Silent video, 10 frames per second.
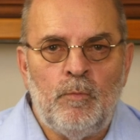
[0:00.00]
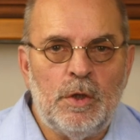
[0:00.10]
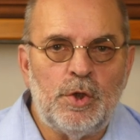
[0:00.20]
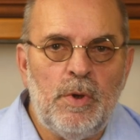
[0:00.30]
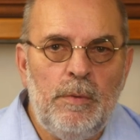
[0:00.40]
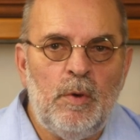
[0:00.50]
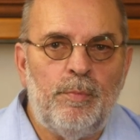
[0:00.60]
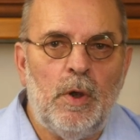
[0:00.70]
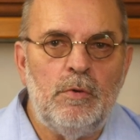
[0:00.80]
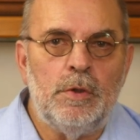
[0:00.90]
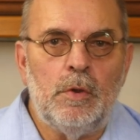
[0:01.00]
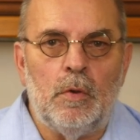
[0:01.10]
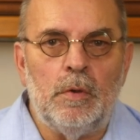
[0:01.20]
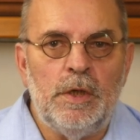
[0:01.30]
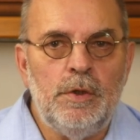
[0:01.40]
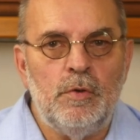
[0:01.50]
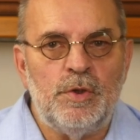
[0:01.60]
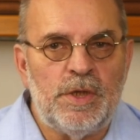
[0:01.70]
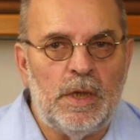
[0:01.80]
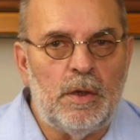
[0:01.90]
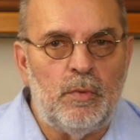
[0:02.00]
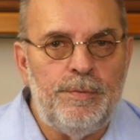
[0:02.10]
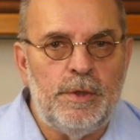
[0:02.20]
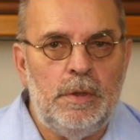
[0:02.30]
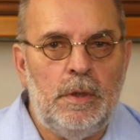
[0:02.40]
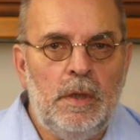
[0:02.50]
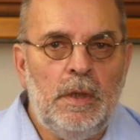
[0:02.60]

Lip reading: a streaming protocol that uses encryption